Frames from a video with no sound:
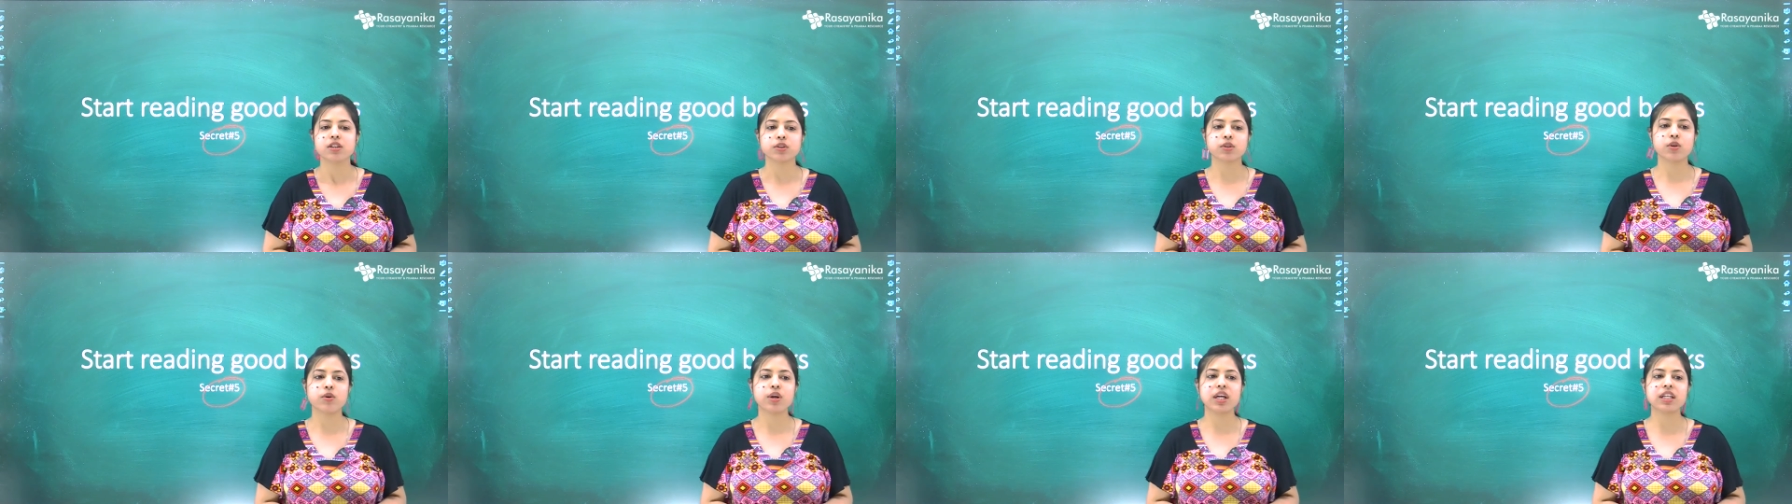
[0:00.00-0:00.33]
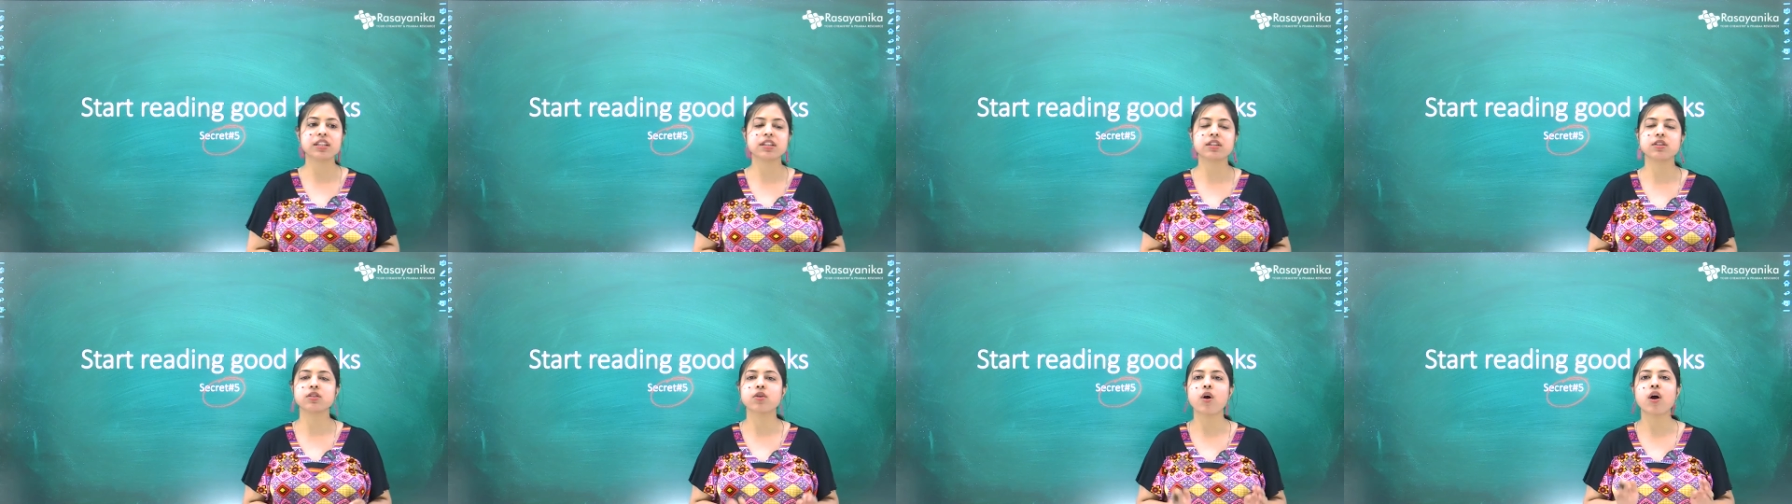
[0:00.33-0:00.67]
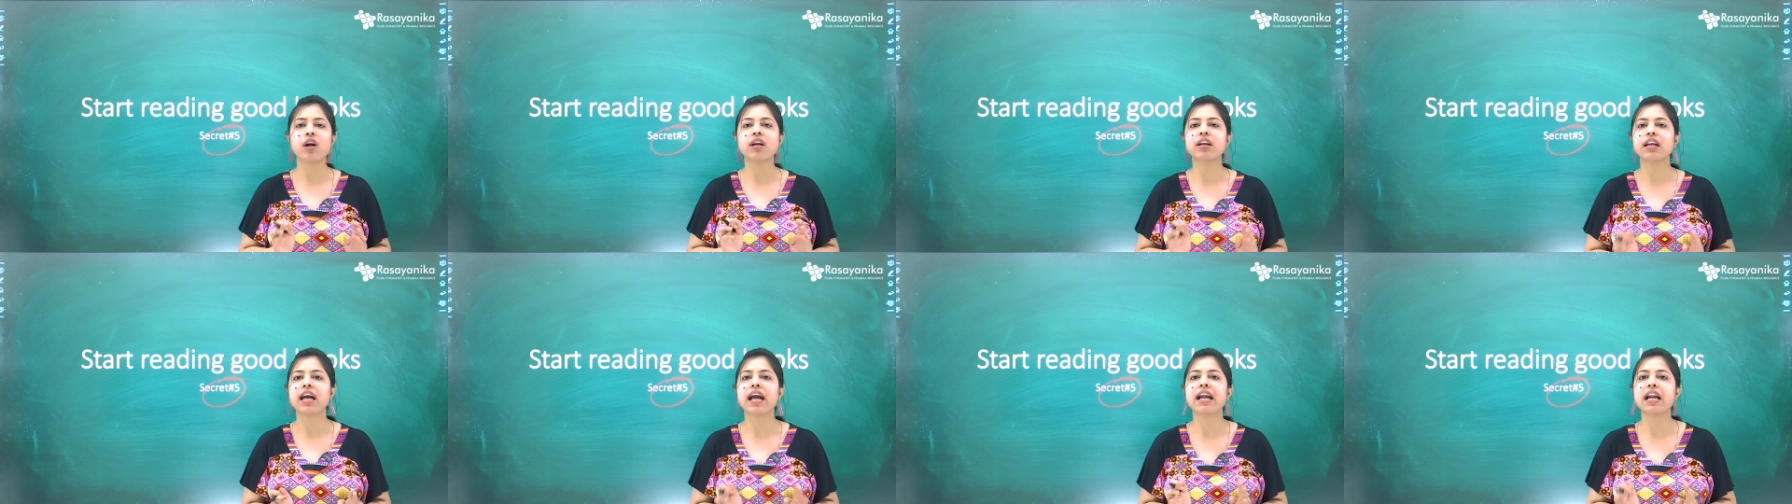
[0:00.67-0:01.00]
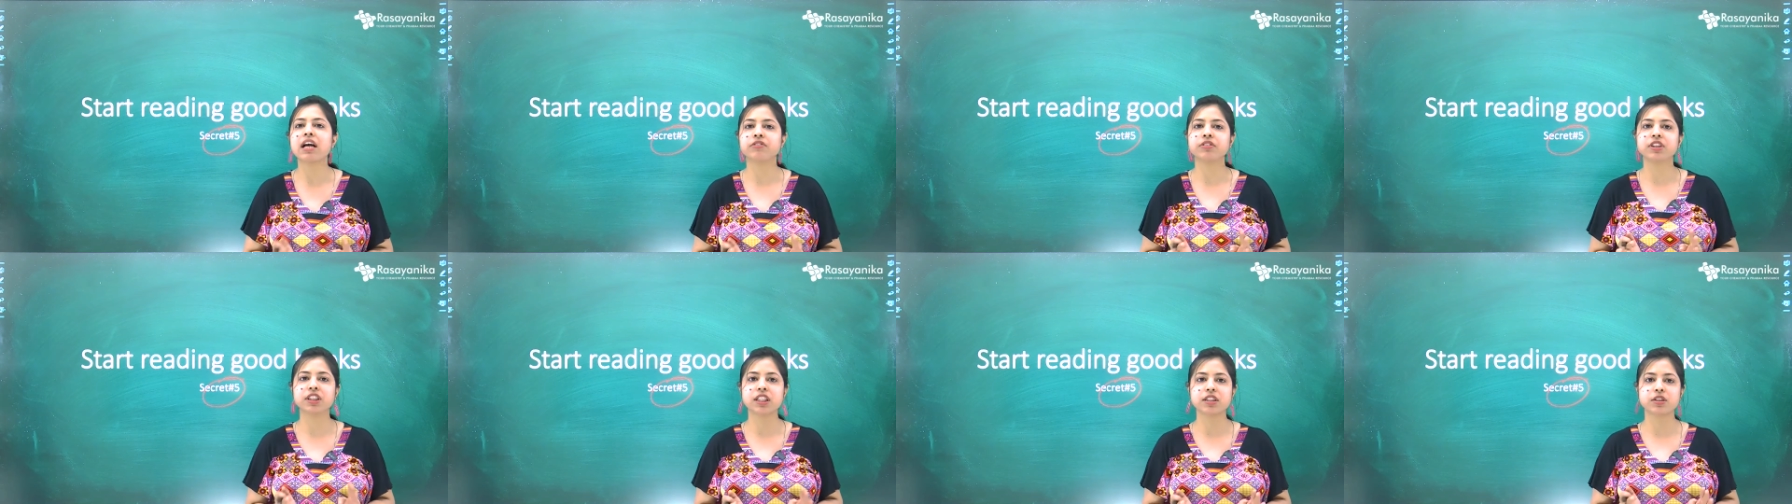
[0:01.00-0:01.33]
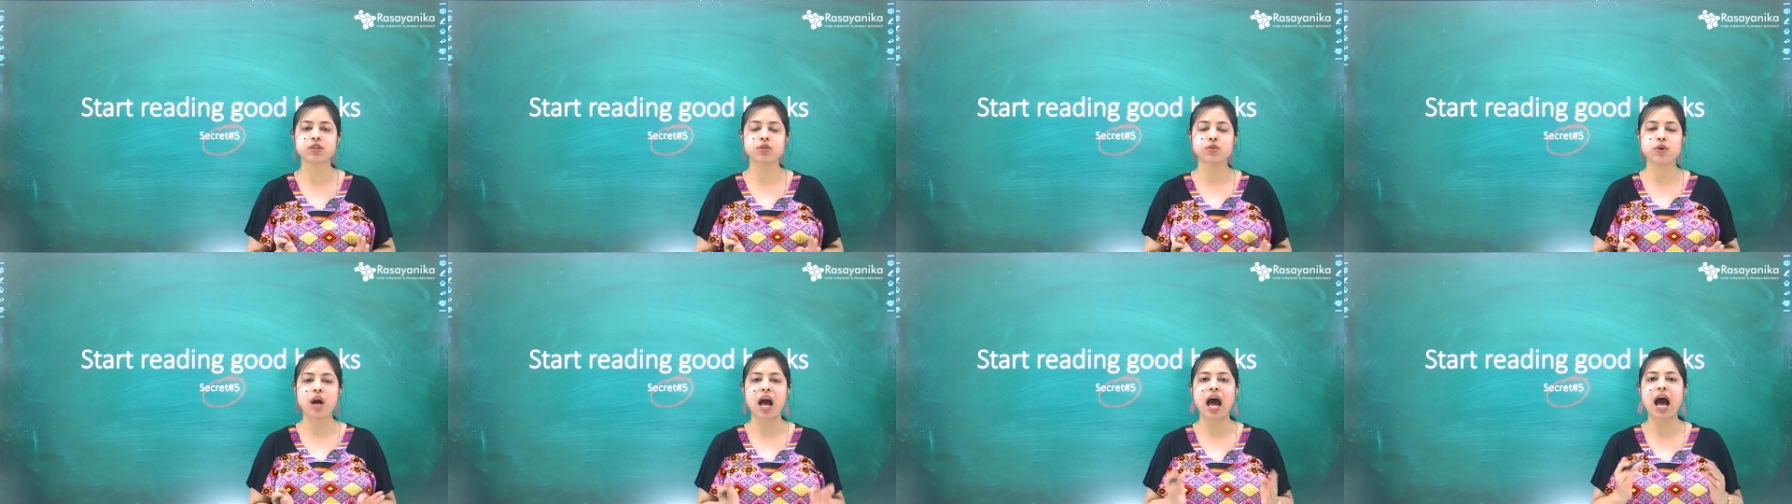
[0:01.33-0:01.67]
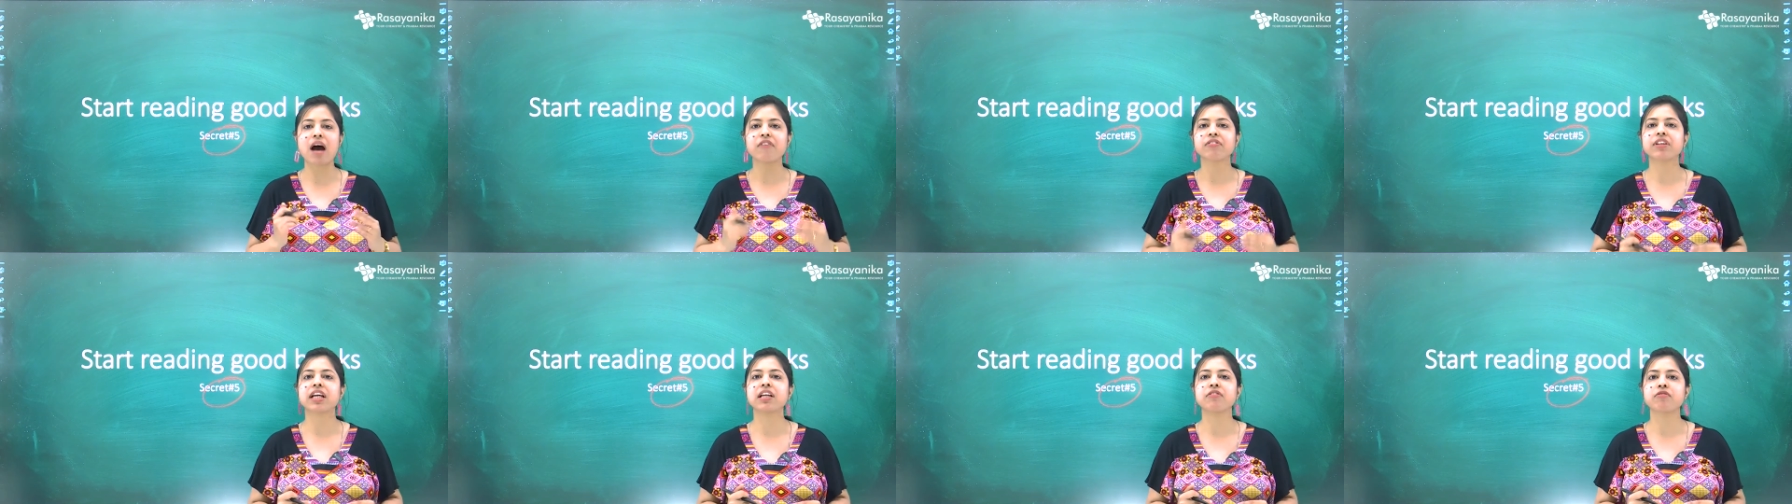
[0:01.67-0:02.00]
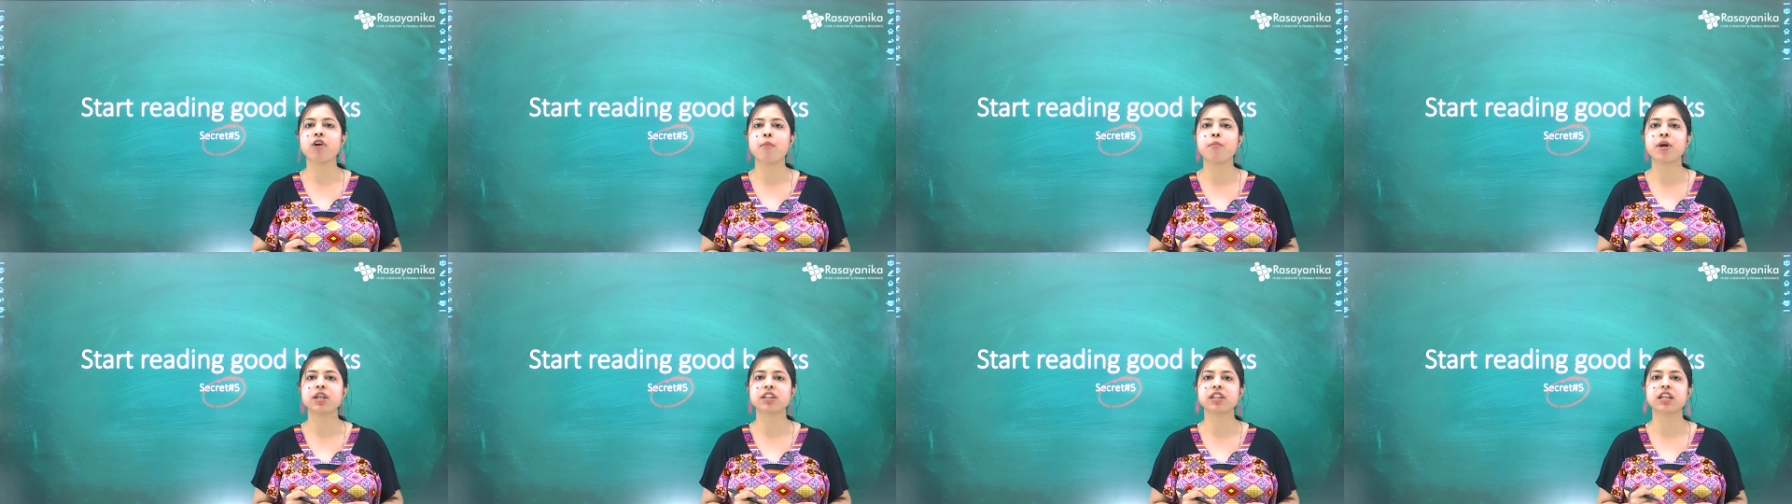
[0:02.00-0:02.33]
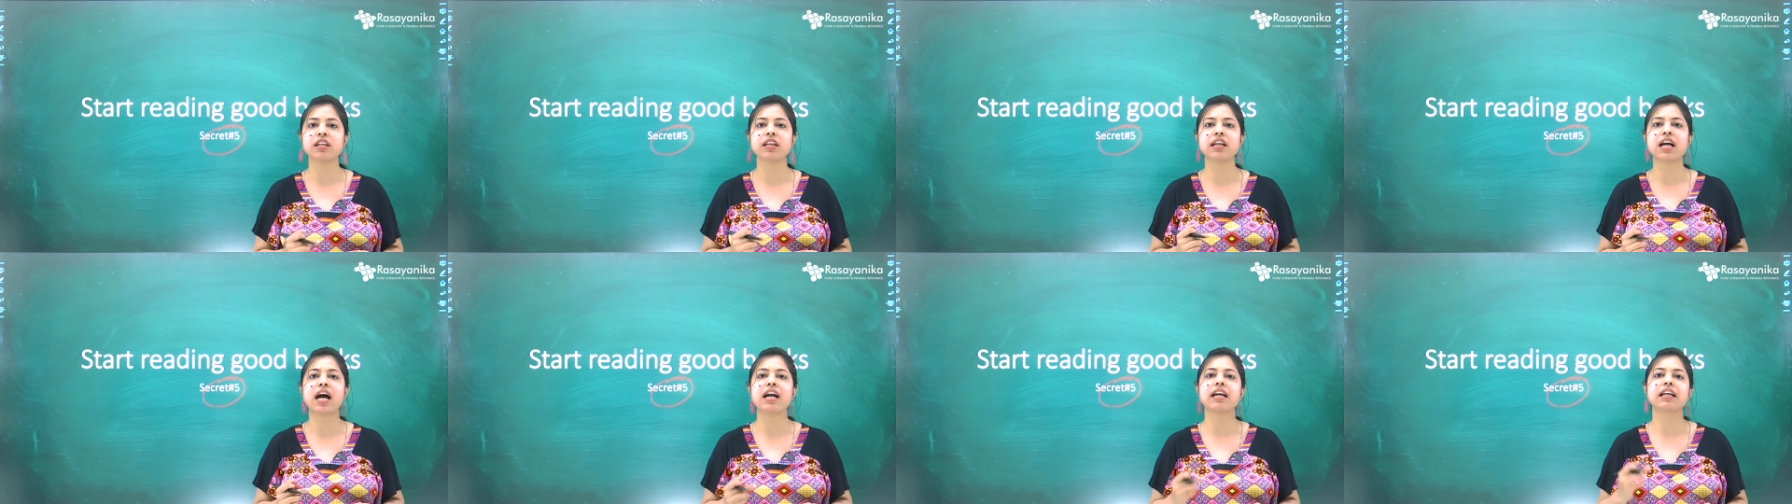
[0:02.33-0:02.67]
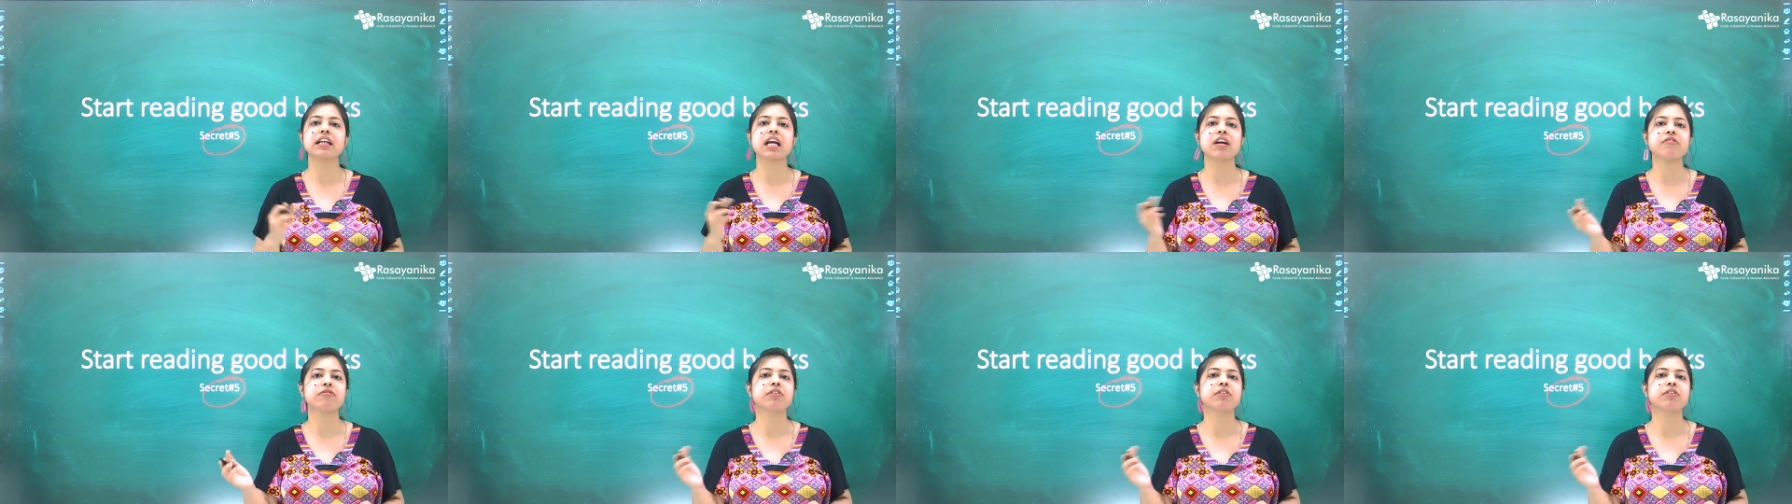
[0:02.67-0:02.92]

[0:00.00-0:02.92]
so it's not enough just to have the information regarding